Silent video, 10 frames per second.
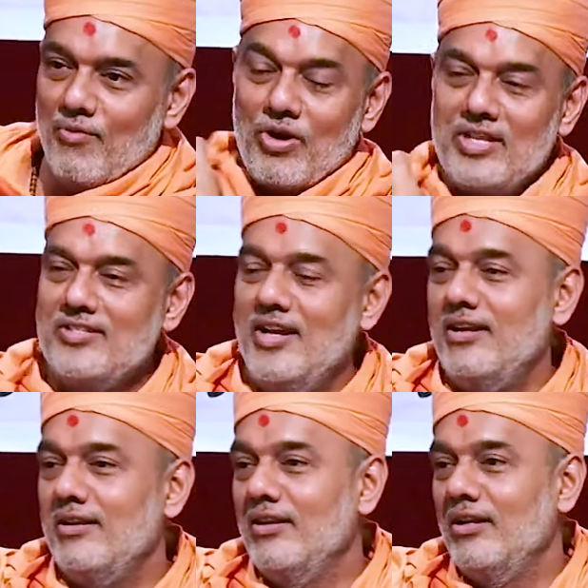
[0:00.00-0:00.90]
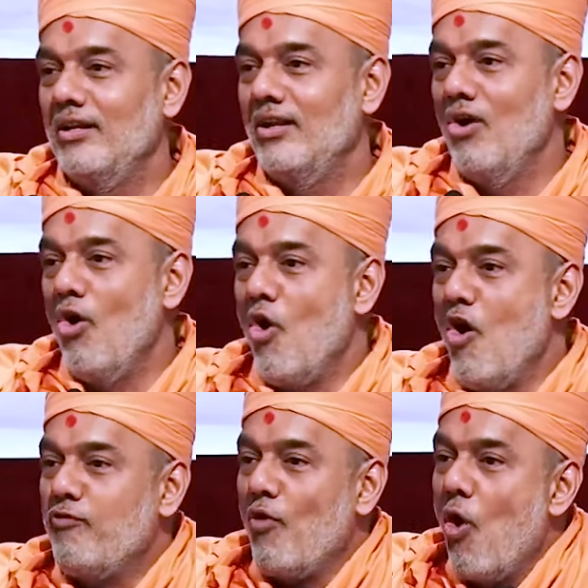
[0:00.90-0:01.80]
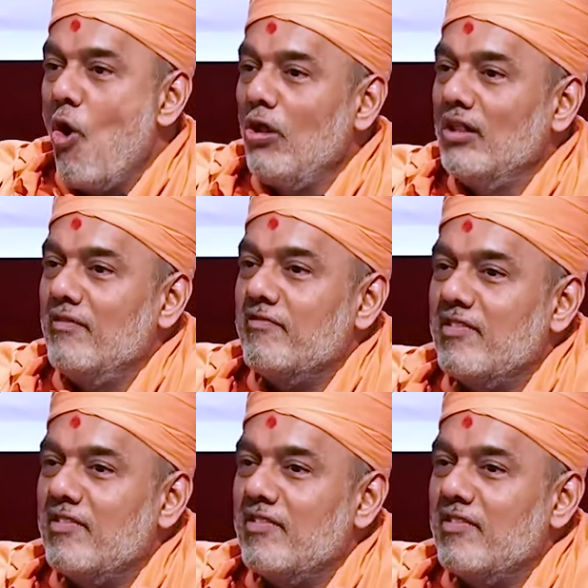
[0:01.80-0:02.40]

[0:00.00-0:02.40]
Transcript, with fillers: What is that? Of all the